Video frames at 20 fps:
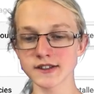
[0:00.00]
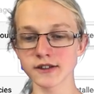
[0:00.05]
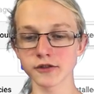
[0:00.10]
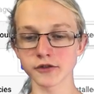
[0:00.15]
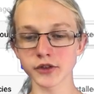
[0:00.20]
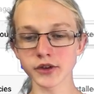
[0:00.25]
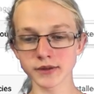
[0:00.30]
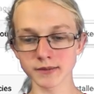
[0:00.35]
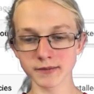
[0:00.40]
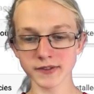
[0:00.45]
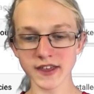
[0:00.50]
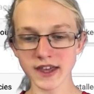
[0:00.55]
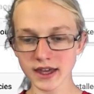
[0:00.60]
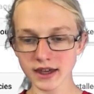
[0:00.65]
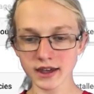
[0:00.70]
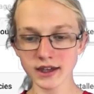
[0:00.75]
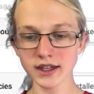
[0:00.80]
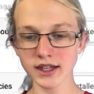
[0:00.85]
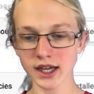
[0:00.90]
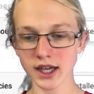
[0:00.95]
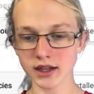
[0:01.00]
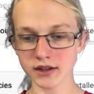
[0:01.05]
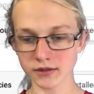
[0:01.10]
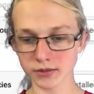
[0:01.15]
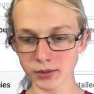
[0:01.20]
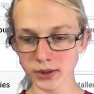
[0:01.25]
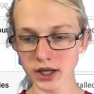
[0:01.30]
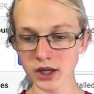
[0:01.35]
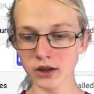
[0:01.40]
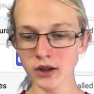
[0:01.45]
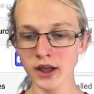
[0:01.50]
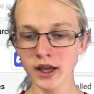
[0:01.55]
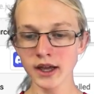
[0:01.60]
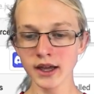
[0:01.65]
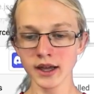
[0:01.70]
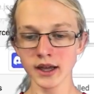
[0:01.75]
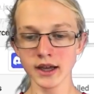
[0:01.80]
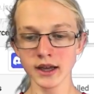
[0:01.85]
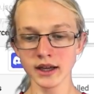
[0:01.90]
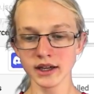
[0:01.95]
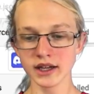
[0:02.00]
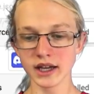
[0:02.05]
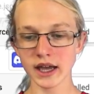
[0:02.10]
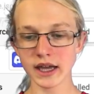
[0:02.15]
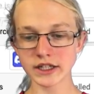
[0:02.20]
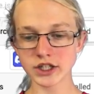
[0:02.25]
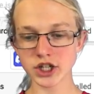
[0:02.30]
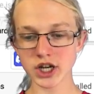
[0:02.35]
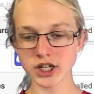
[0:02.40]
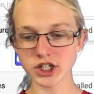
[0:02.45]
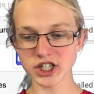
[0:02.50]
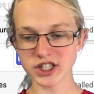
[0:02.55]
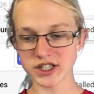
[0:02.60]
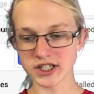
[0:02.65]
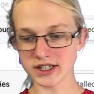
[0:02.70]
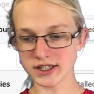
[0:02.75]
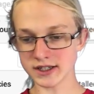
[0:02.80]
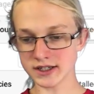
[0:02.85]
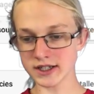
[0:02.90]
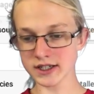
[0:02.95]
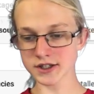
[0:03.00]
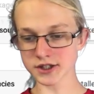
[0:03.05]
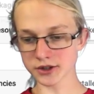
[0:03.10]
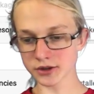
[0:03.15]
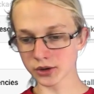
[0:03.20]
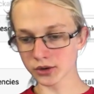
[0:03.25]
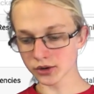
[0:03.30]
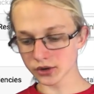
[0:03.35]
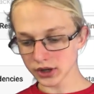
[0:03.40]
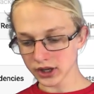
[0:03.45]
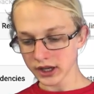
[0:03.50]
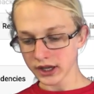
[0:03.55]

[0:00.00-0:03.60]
of thing as well, and change it to Discord